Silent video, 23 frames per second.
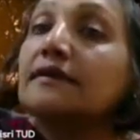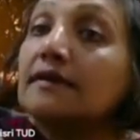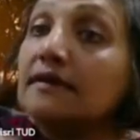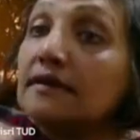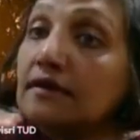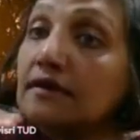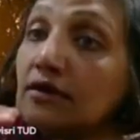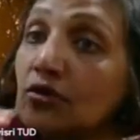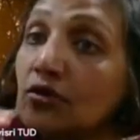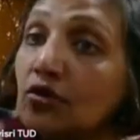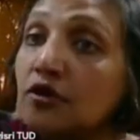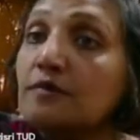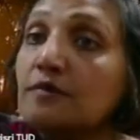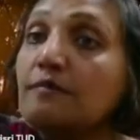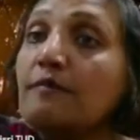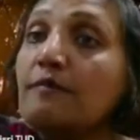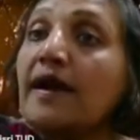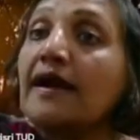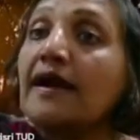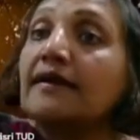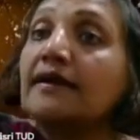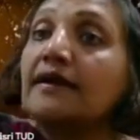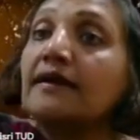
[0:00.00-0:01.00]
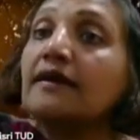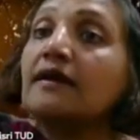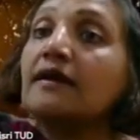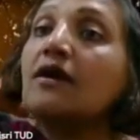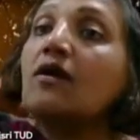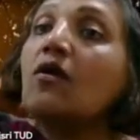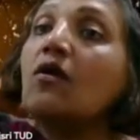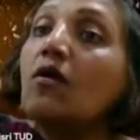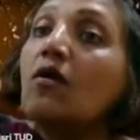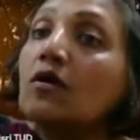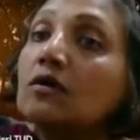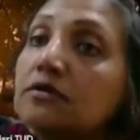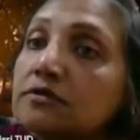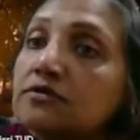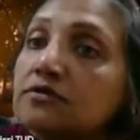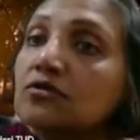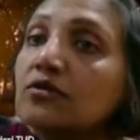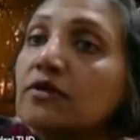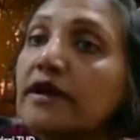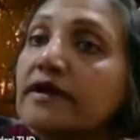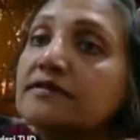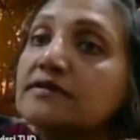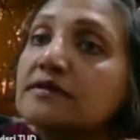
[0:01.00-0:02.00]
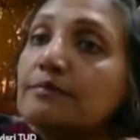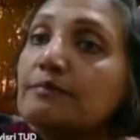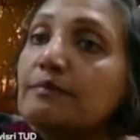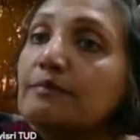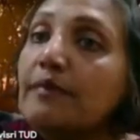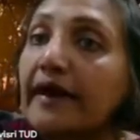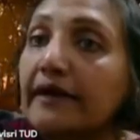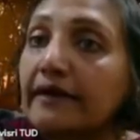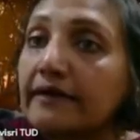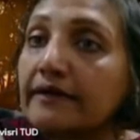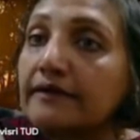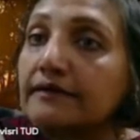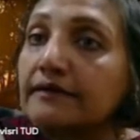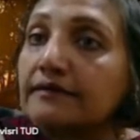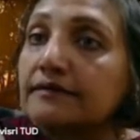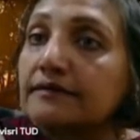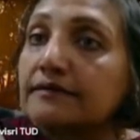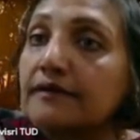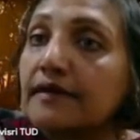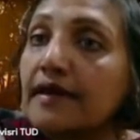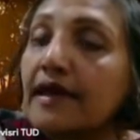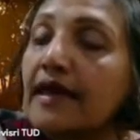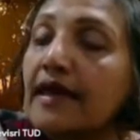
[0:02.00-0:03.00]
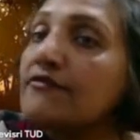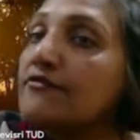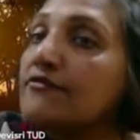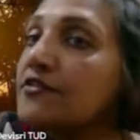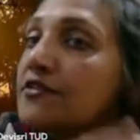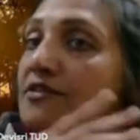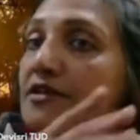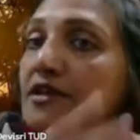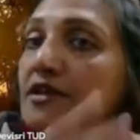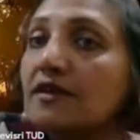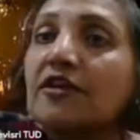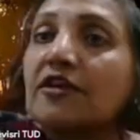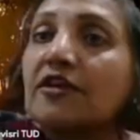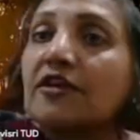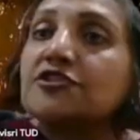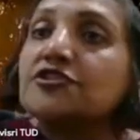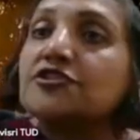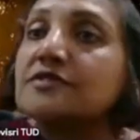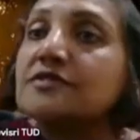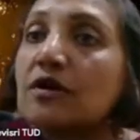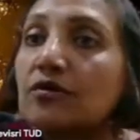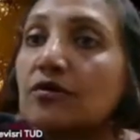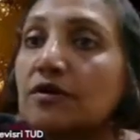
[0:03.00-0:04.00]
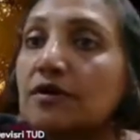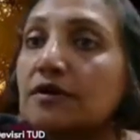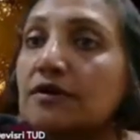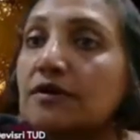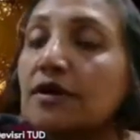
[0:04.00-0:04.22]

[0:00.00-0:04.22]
Good bacteria also gets impacted. Everything flushes out.